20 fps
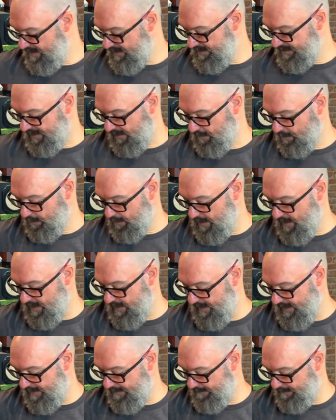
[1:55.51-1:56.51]
So
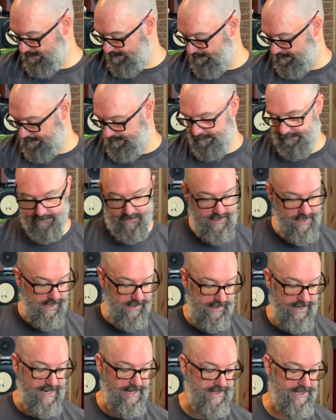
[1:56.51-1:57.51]
really, your
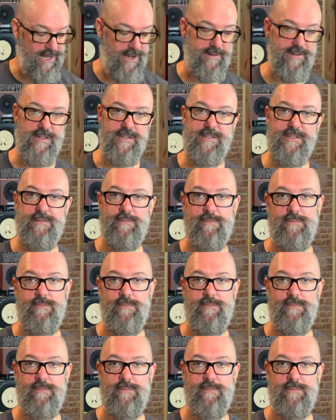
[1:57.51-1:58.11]
clean tone is...